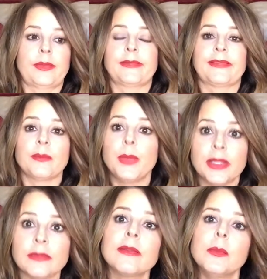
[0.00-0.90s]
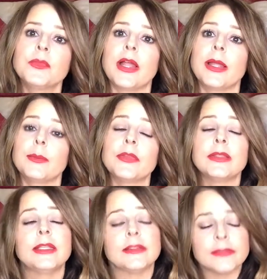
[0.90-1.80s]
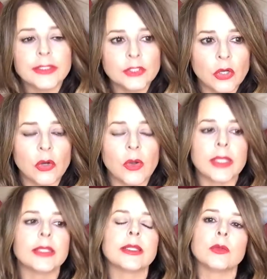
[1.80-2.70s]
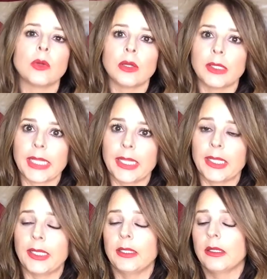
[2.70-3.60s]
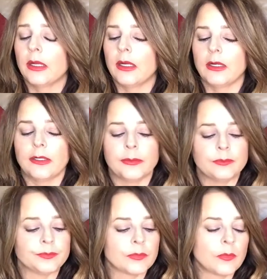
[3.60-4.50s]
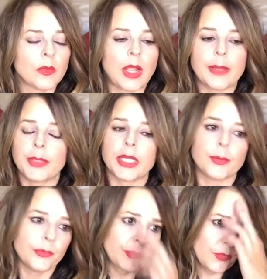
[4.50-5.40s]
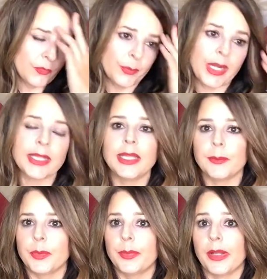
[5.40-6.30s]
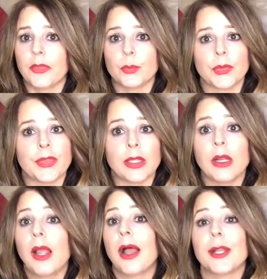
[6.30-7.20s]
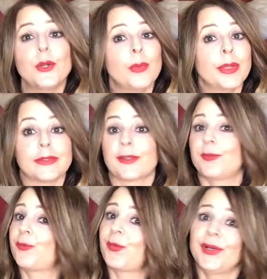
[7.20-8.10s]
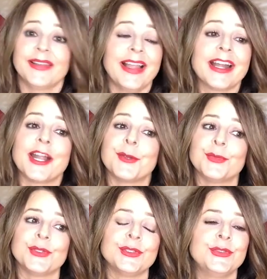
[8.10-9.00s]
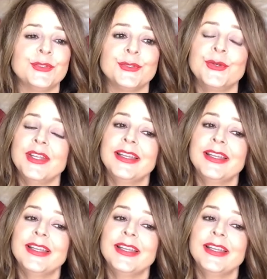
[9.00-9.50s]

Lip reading: a cement sometimes. And yes, I know I could get a eye makeup remover, but I can't be bothered with that. I know I'm asking for a lot, I really do.